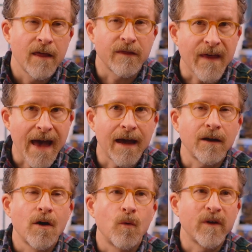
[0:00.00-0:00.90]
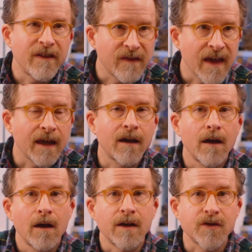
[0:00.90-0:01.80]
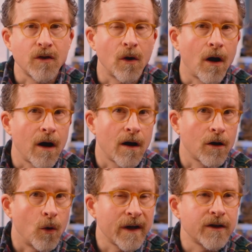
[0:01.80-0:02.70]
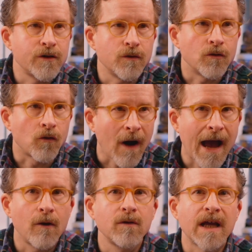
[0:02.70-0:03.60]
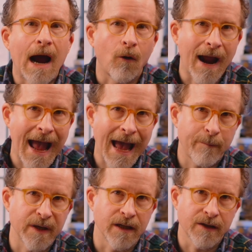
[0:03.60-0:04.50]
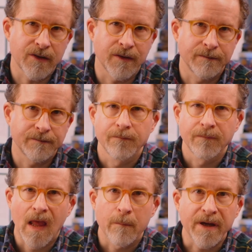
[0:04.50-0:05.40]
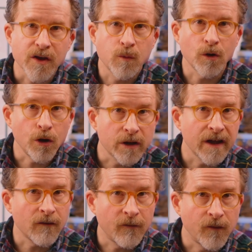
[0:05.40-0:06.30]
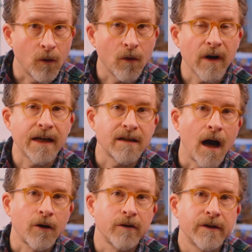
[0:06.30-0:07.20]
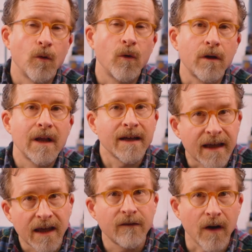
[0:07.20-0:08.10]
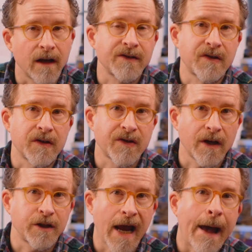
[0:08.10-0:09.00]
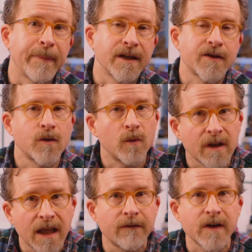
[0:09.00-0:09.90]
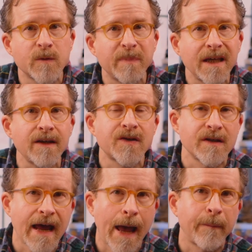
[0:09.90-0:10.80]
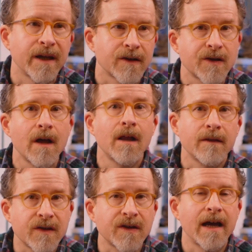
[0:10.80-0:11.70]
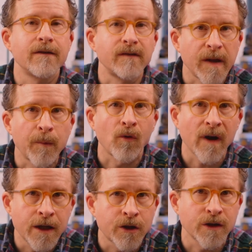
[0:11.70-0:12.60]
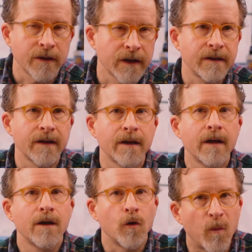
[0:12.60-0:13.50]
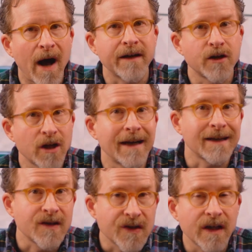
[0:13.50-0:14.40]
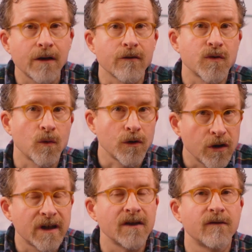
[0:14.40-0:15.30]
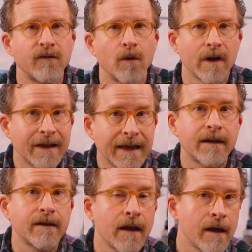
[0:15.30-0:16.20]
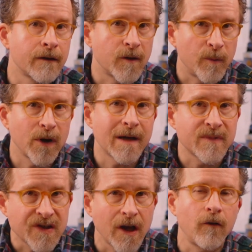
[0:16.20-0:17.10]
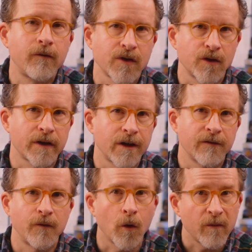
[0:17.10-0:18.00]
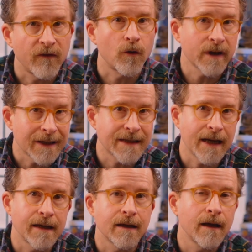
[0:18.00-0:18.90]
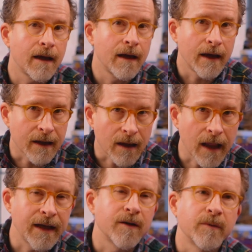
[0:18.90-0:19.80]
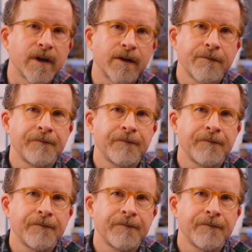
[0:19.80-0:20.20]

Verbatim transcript: that we think is, are, are going to ground our happiness because we're looking for a doctrine that will give us such happiness, that will give us peace and happiness, this kind of liberation that the Upanishadic seers were looking for, indeed, that, that the Buddha himself was looking for before he attained enlightenment.